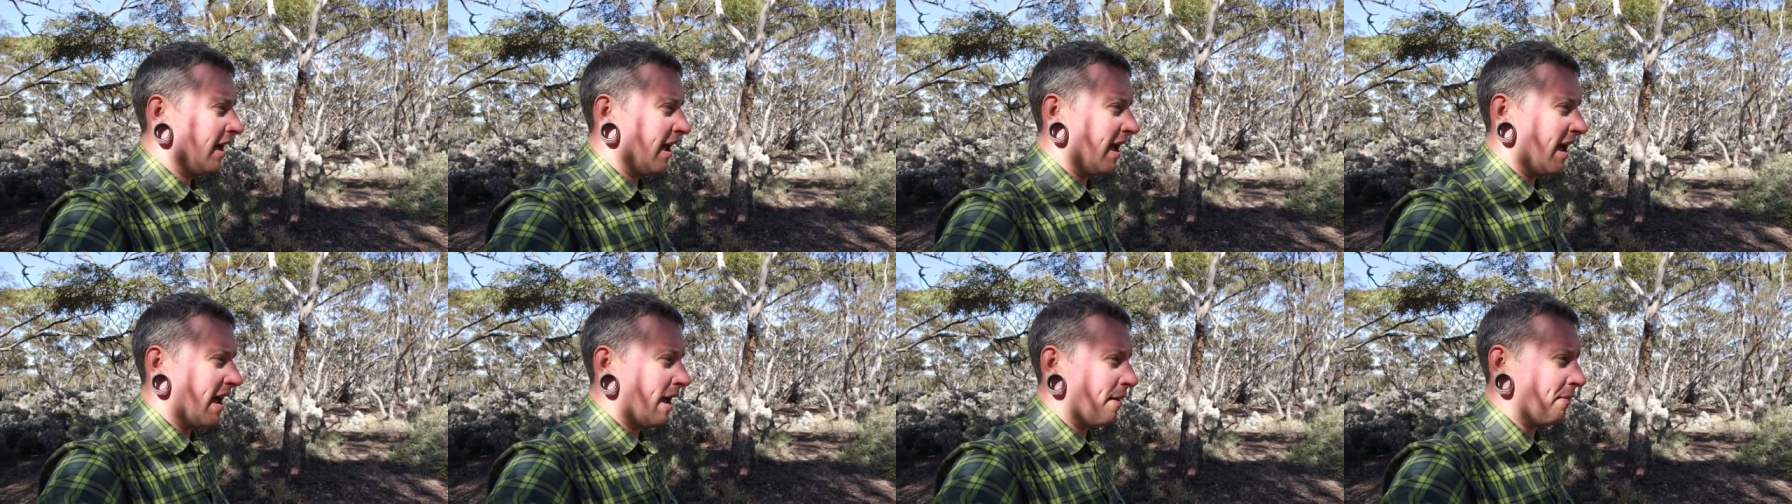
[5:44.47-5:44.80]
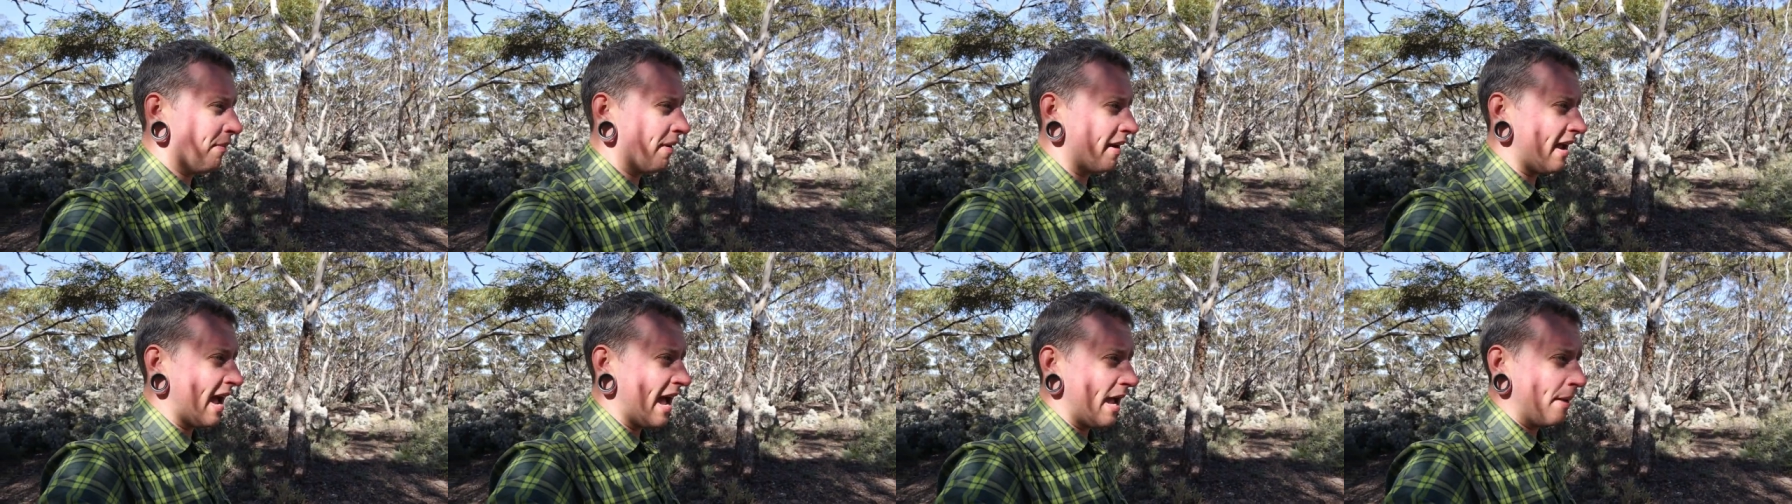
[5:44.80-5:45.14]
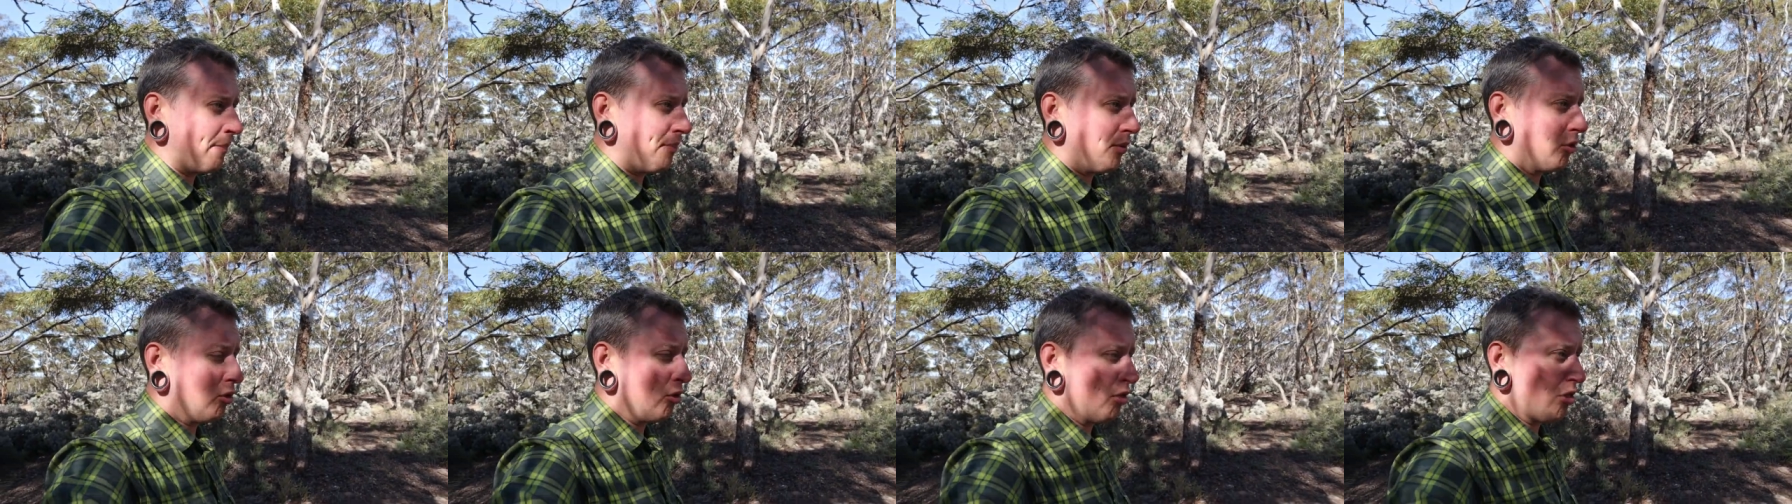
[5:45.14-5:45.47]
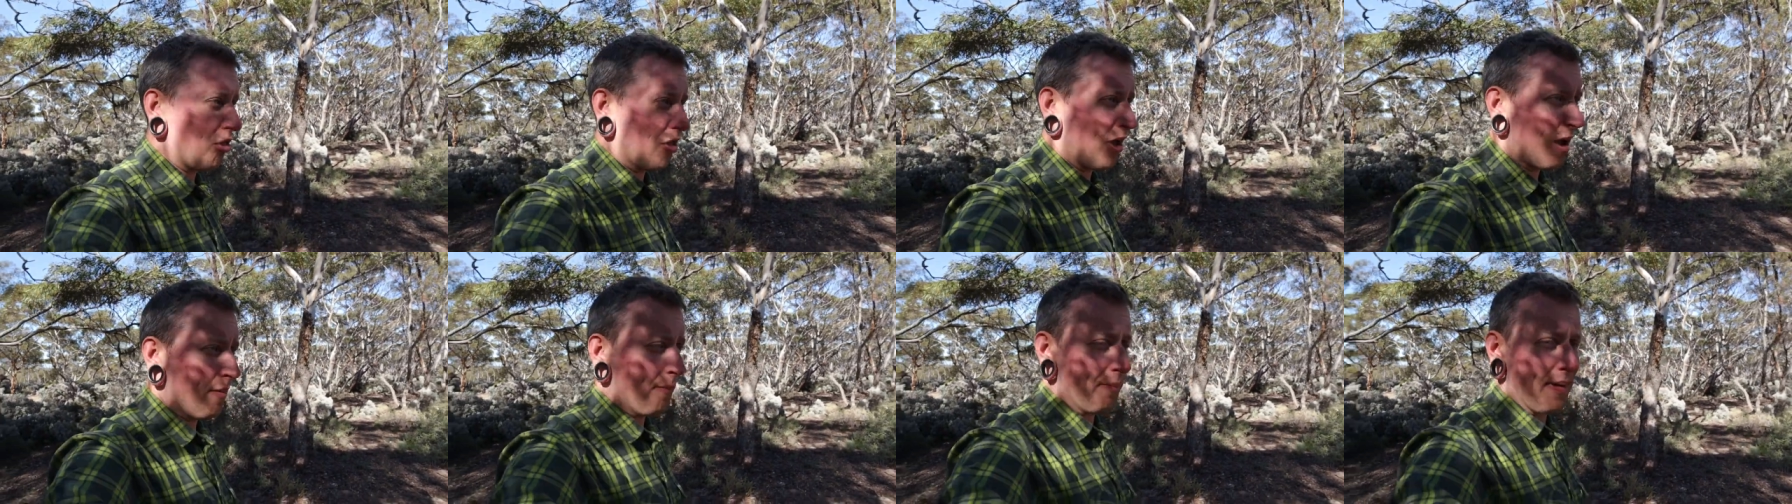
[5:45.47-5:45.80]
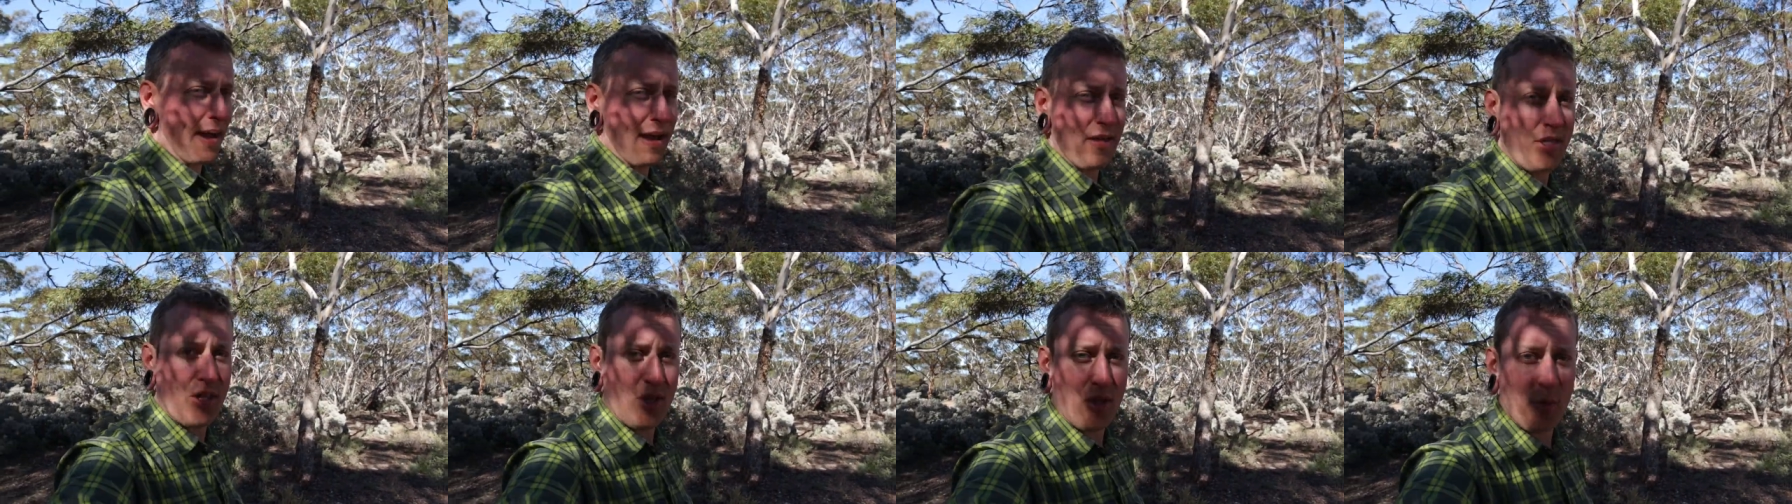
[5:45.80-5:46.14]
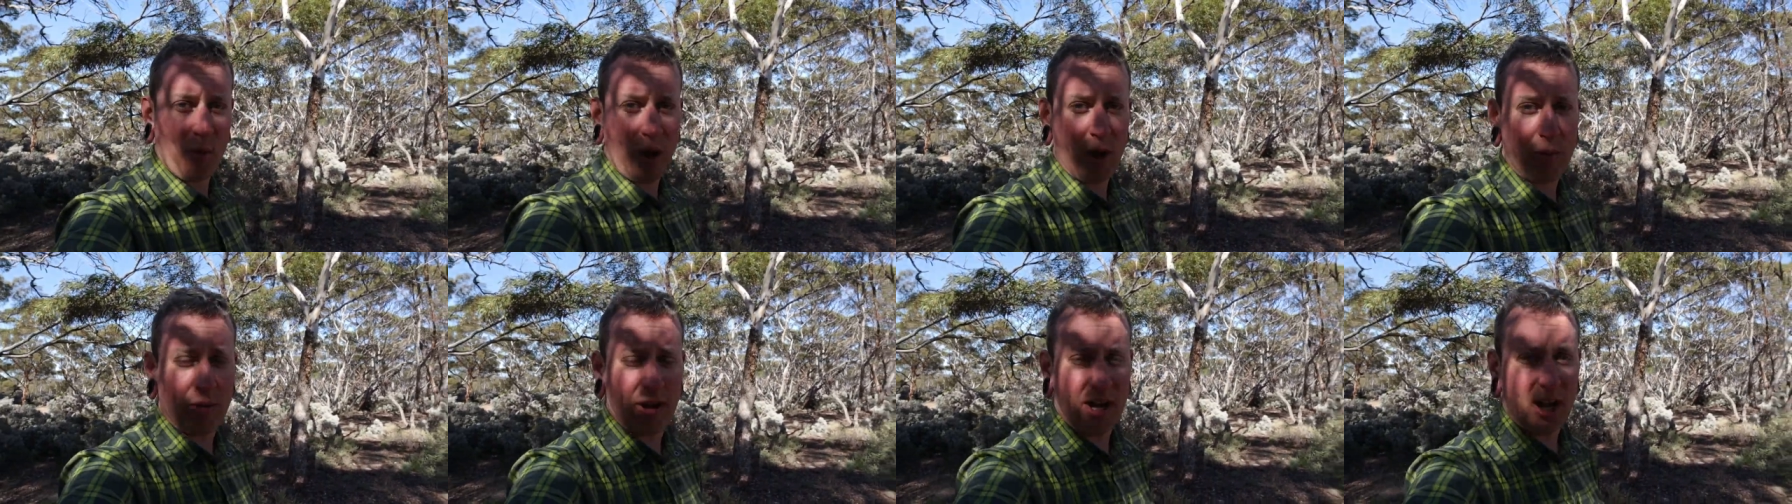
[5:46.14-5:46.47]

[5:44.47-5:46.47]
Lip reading: a guy pulls up, asks where